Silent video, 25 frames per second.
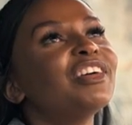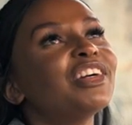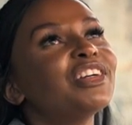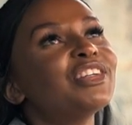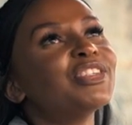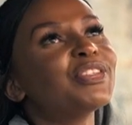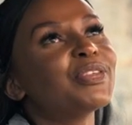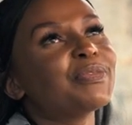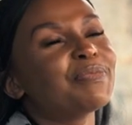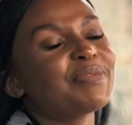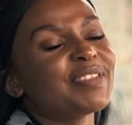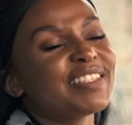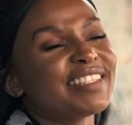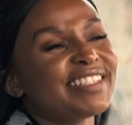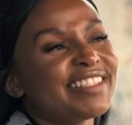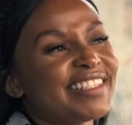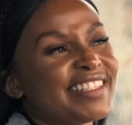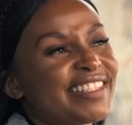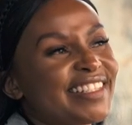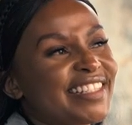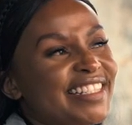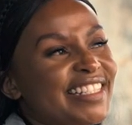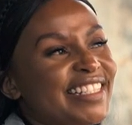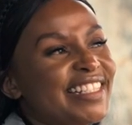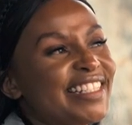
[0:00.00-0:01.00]
very
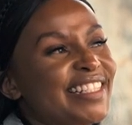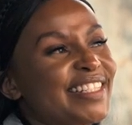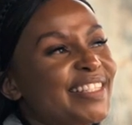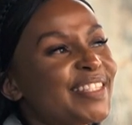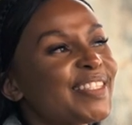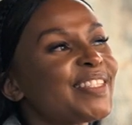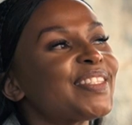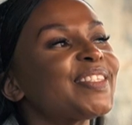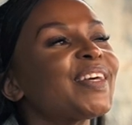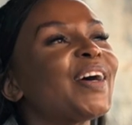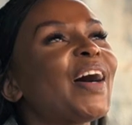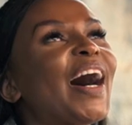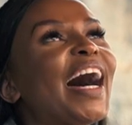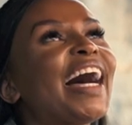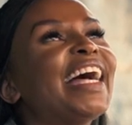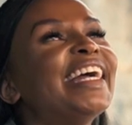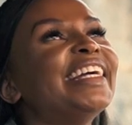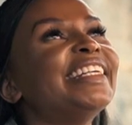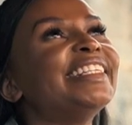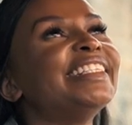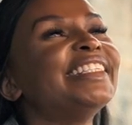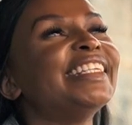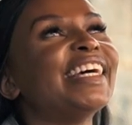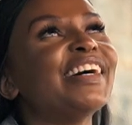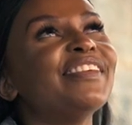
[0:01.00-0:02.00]
superstitious, so
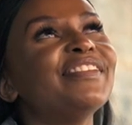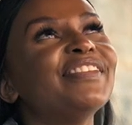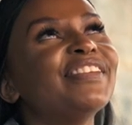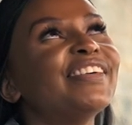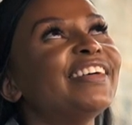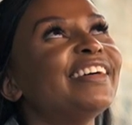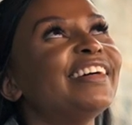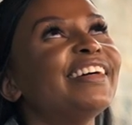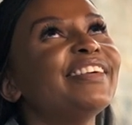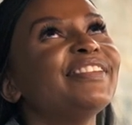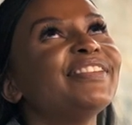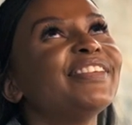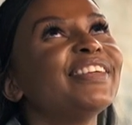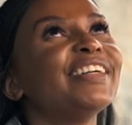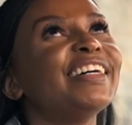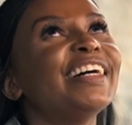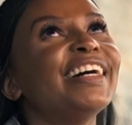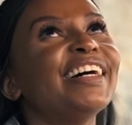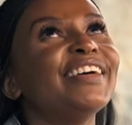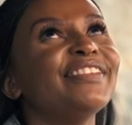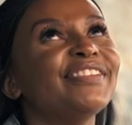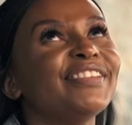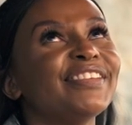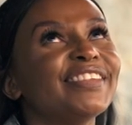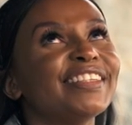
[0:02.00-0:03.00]
I never, ever,
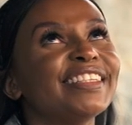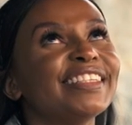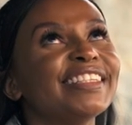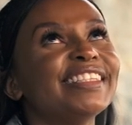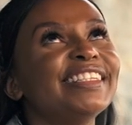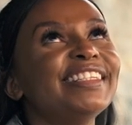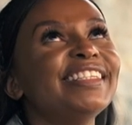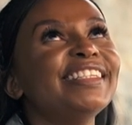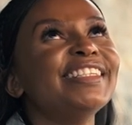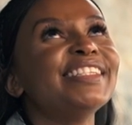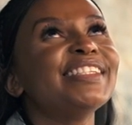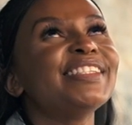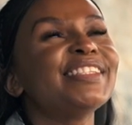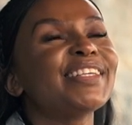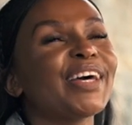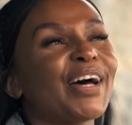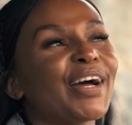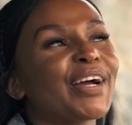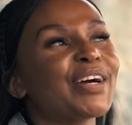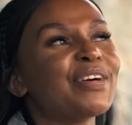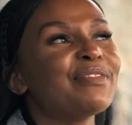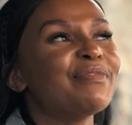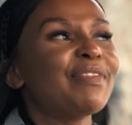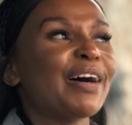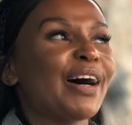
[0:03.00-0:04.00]
ever
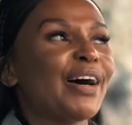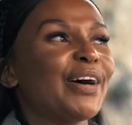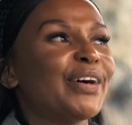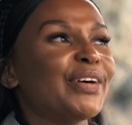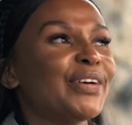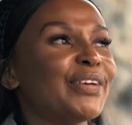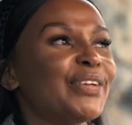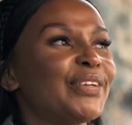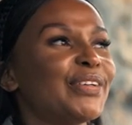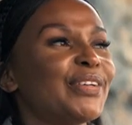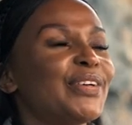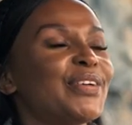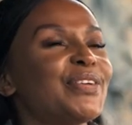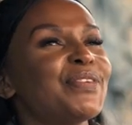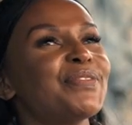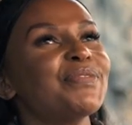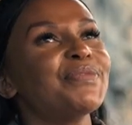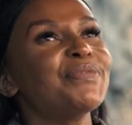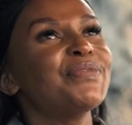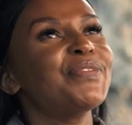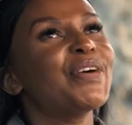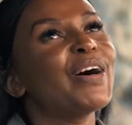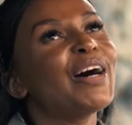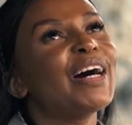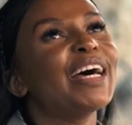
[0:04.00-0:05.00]
talk about
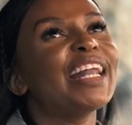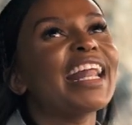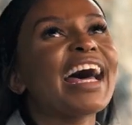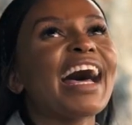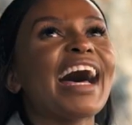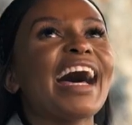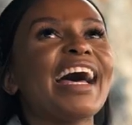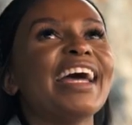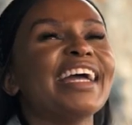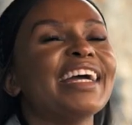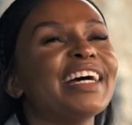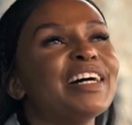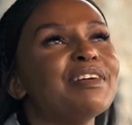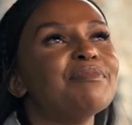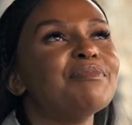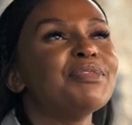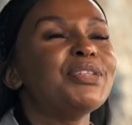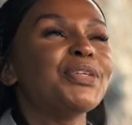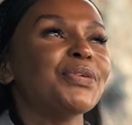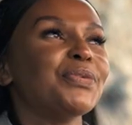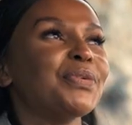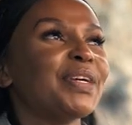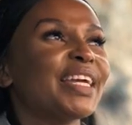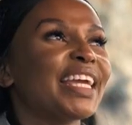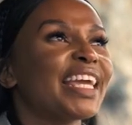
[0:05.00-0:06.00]
what I am
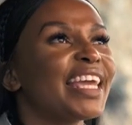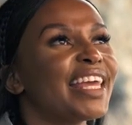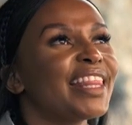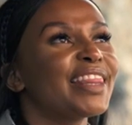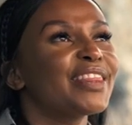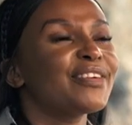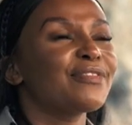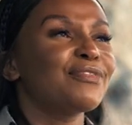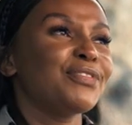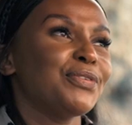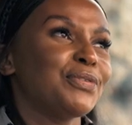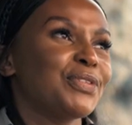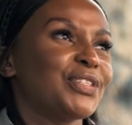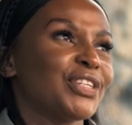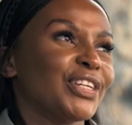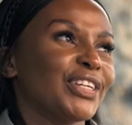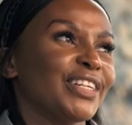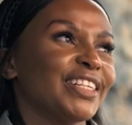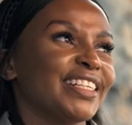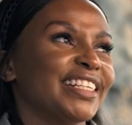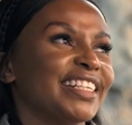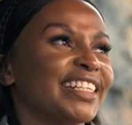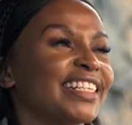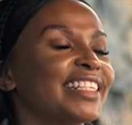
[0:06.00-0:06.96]
doing in the future.